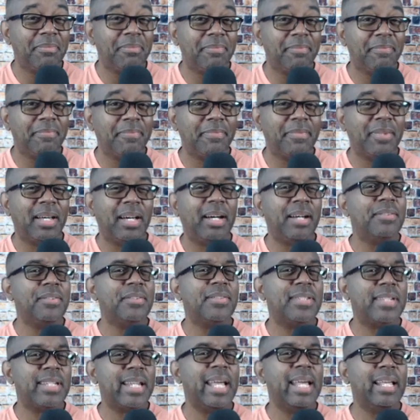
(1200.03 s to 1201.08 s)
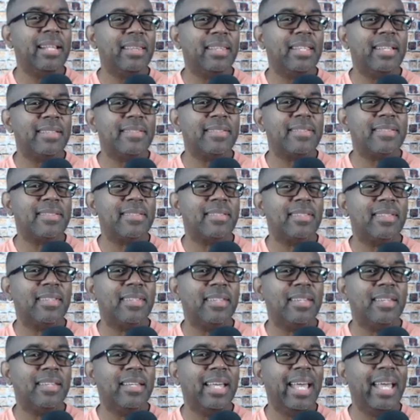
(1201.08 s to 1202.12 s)
understand this.
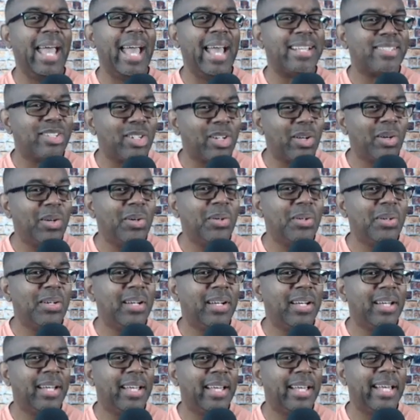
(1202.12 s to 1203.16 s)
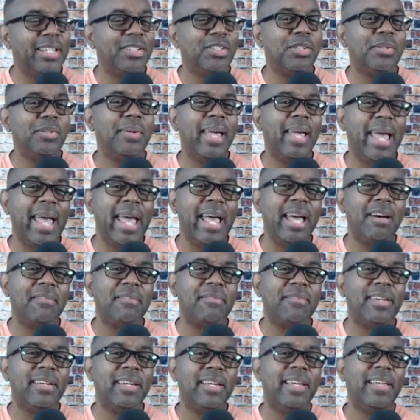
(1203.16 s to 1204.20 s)
As long as you have
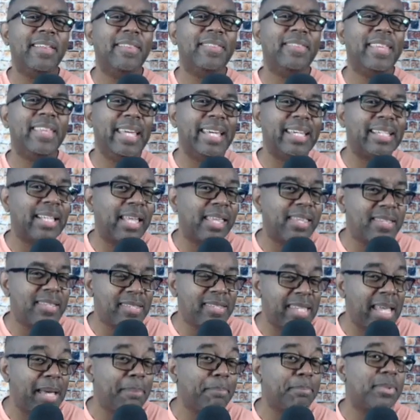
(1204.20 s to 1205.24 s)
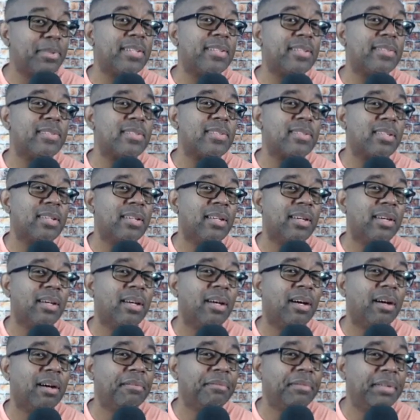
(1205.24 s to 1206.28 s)
the acceptance
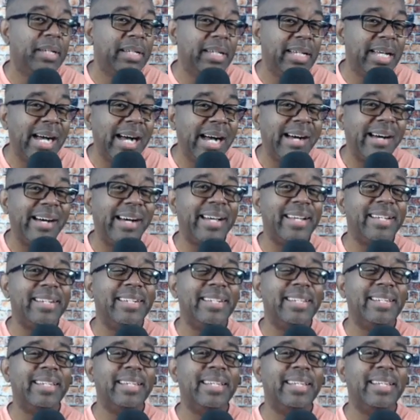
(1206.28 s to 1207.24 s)
of God,